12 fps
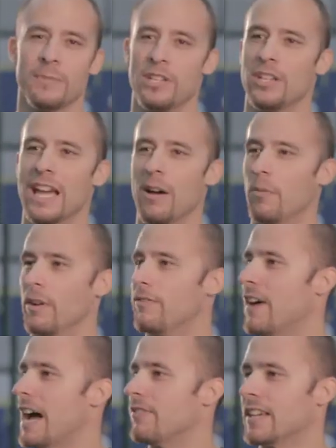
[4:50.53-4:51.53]
You got what,
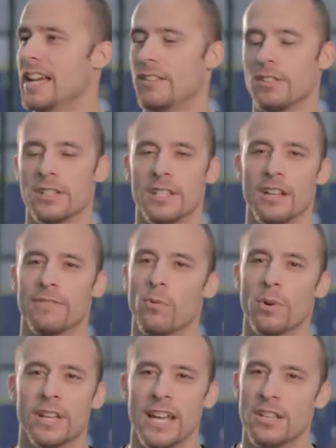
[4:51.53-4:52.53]
5 cages in here,
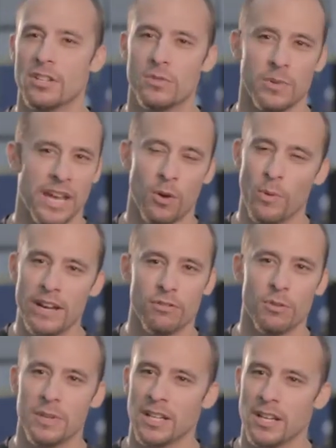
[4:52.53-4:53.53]
4 cages. We got a weight
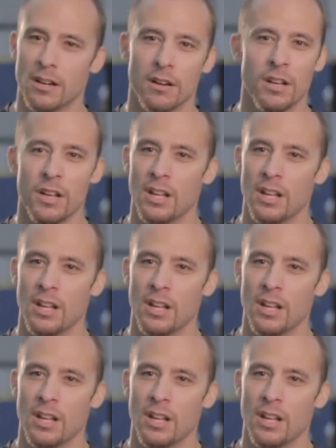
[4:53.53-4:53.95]
room in here.